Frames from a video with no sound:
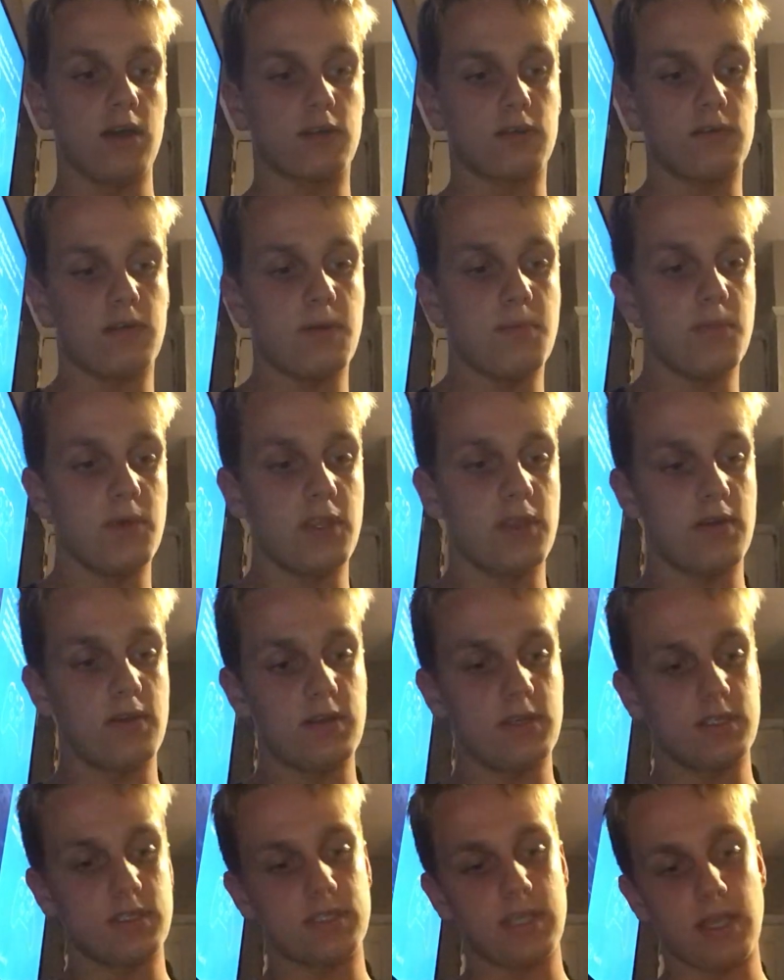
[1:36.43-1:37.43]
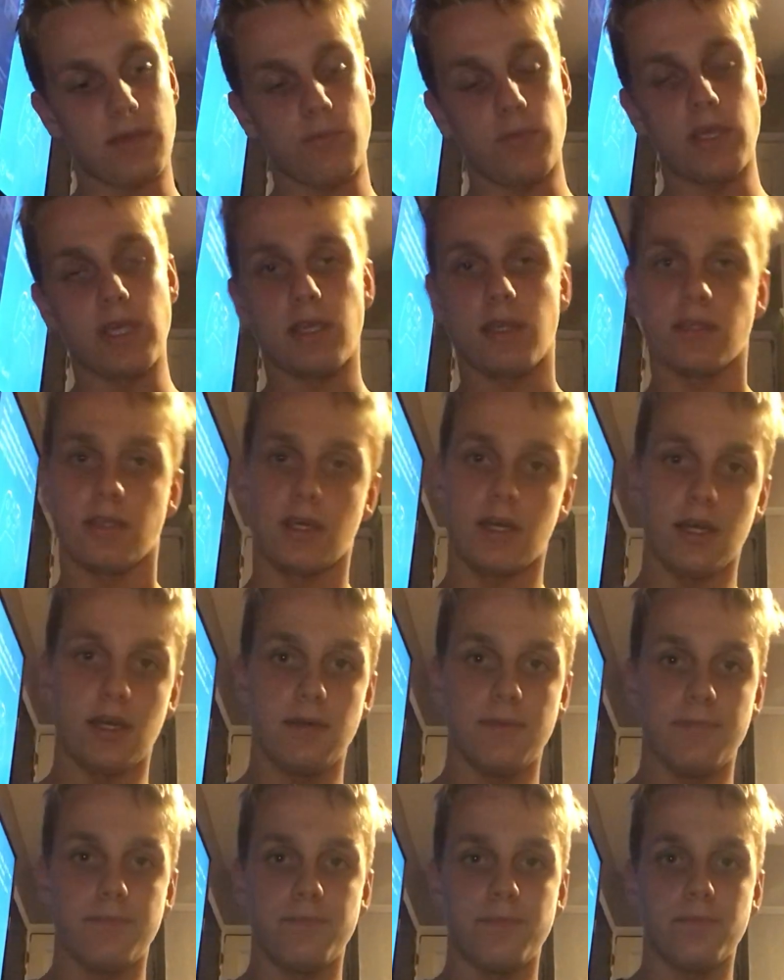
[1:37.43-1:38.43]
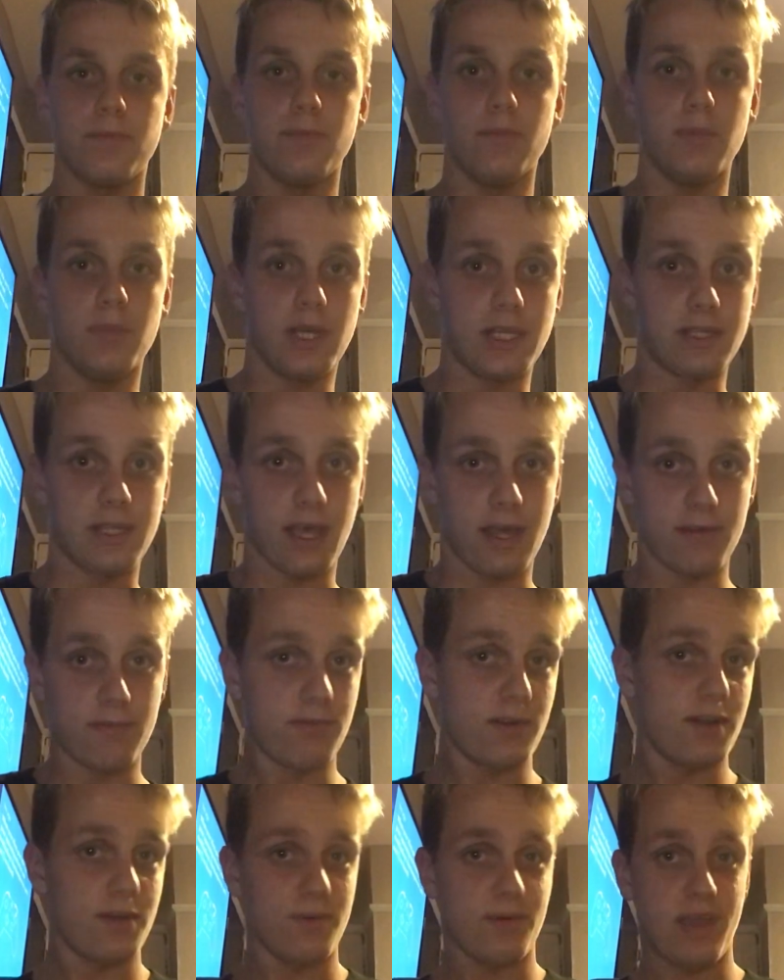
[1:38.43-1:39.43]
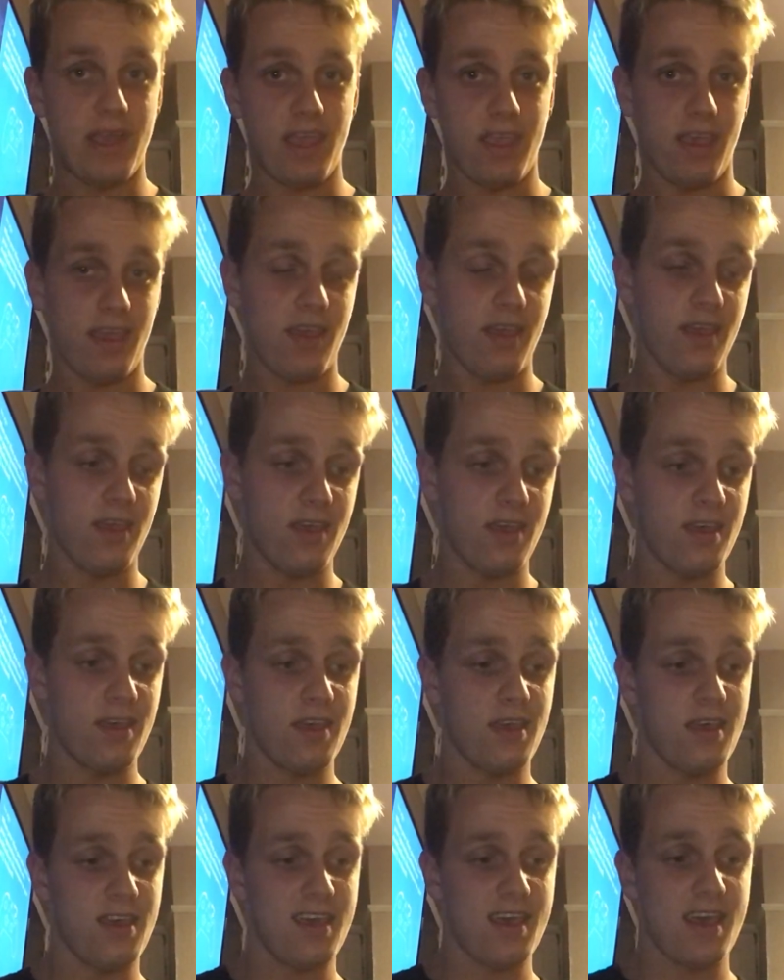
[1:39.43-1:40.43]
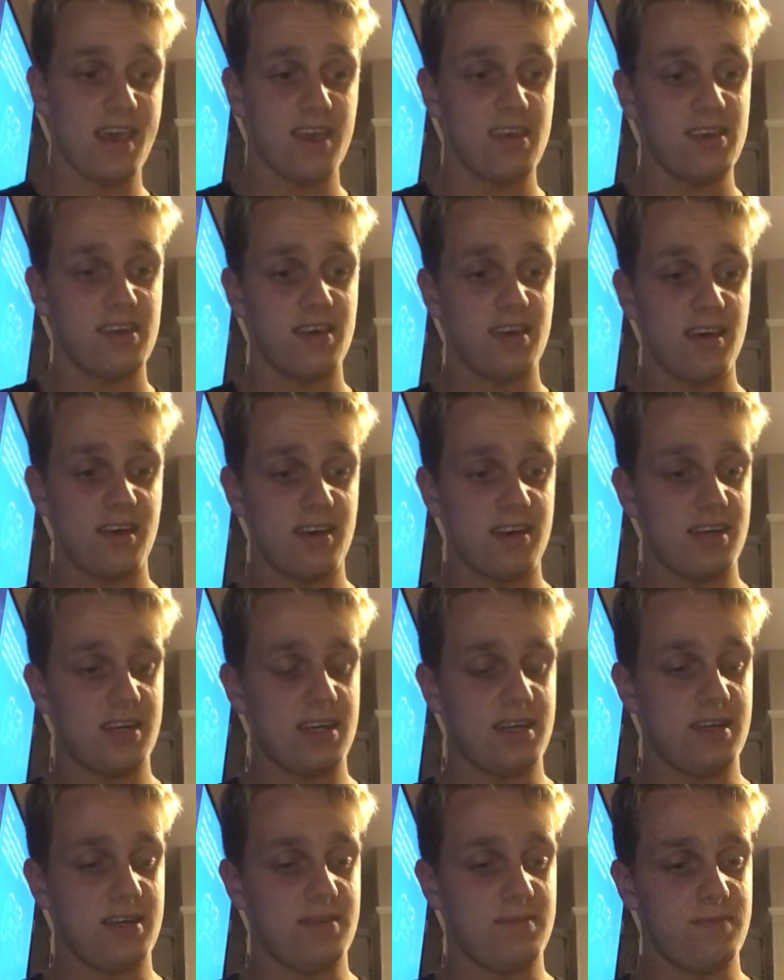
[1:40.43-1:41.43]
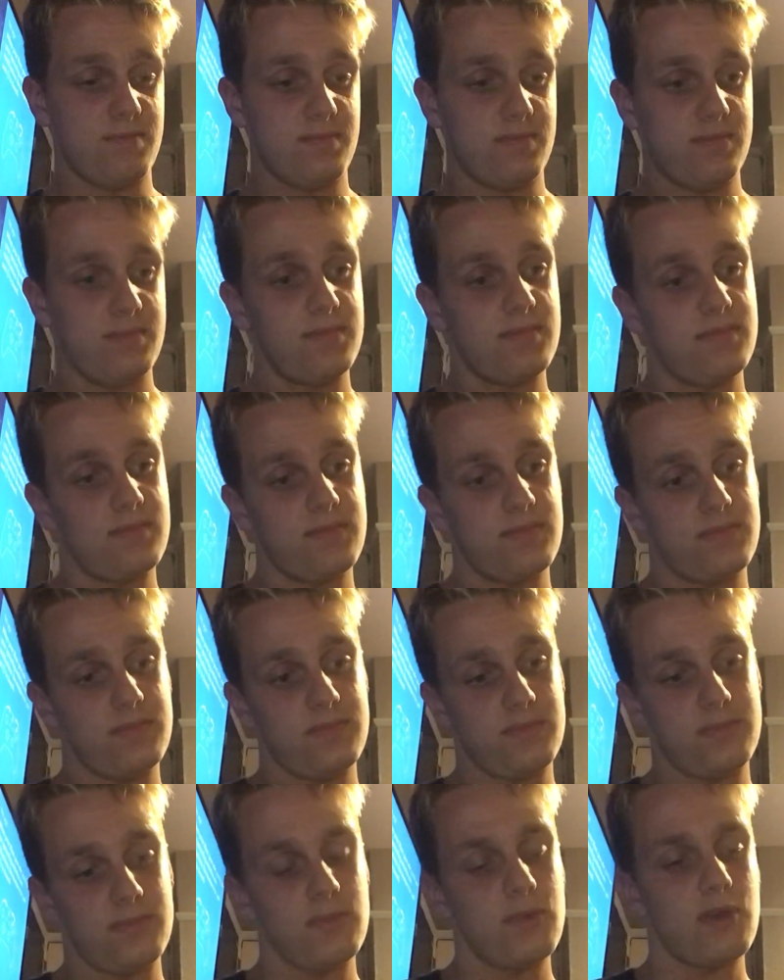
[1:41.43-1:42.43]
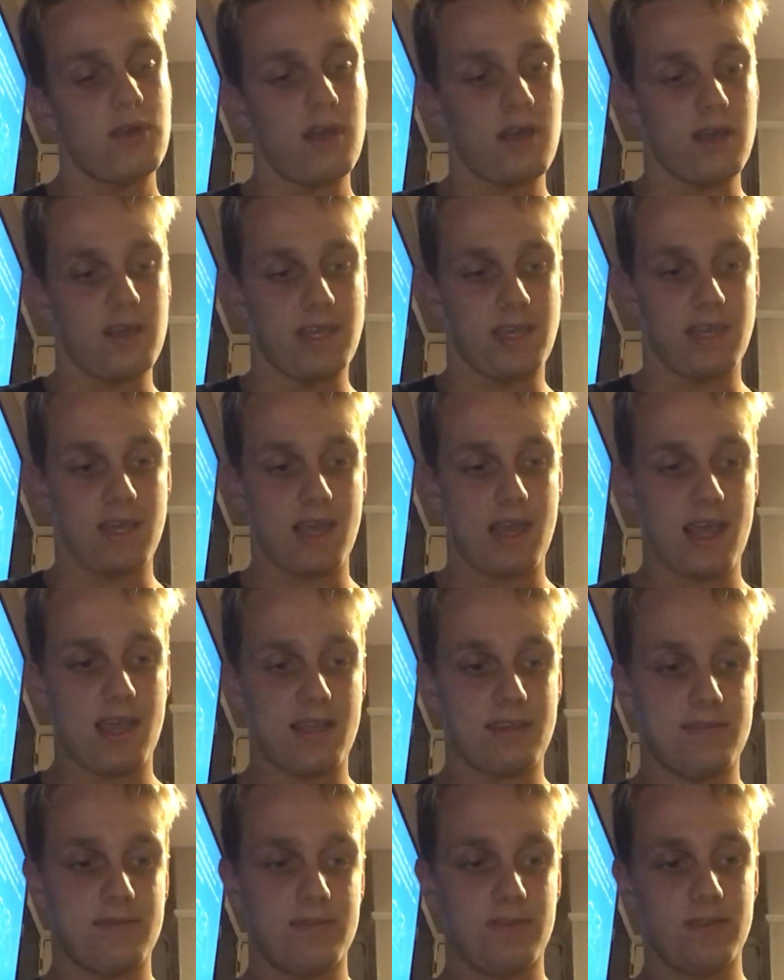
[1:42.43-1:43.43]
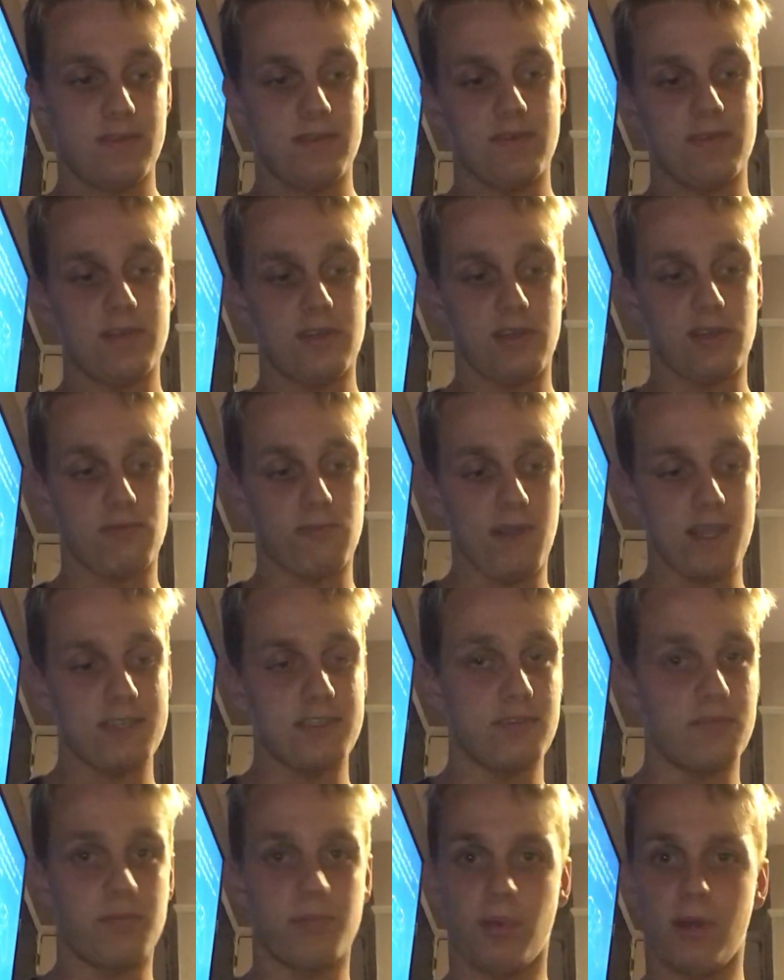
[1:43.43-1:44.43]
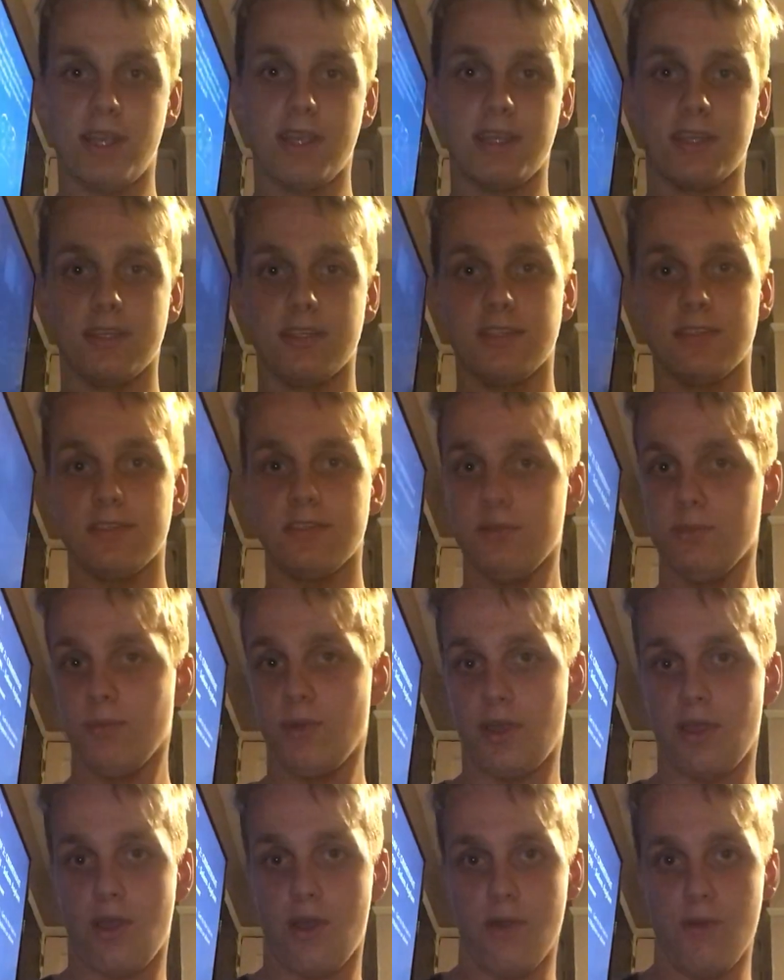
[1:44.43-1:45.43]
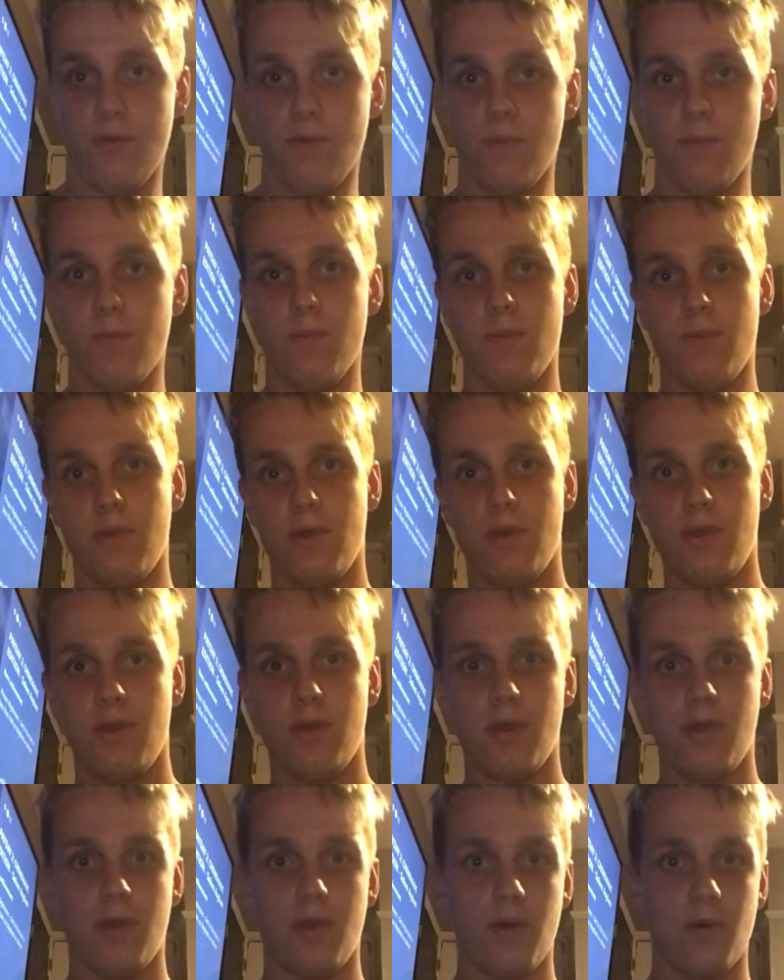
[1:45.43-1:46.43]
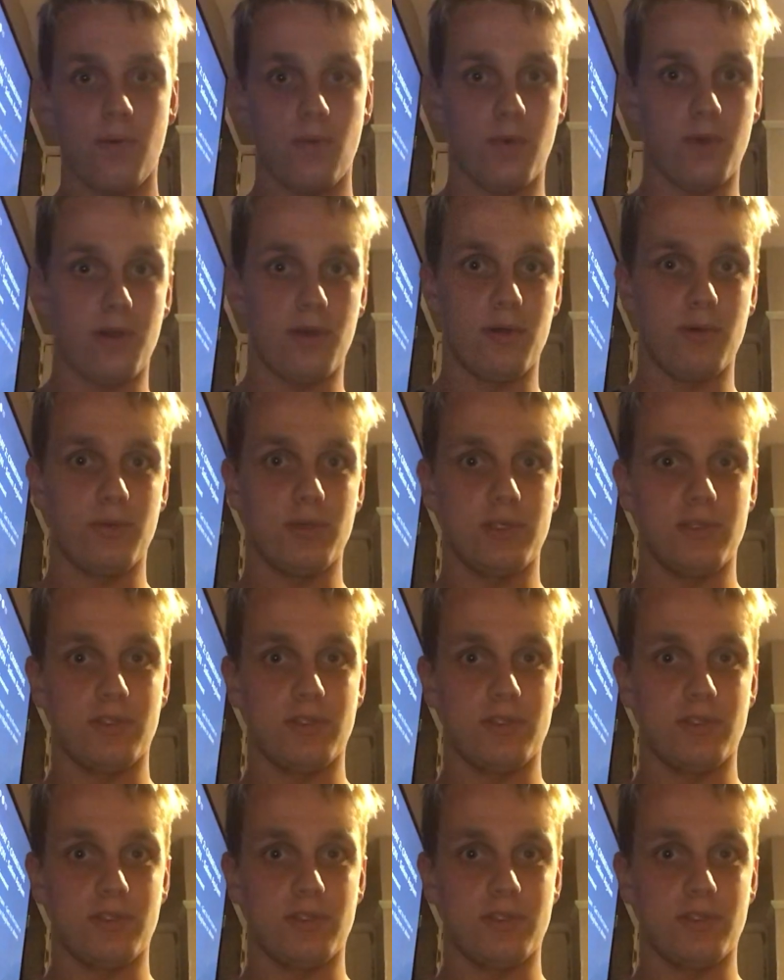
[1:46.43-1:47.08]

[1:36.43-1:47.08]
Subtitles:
grandmother in the same week that my dad ran away. I had aggressive break-ins to my home when that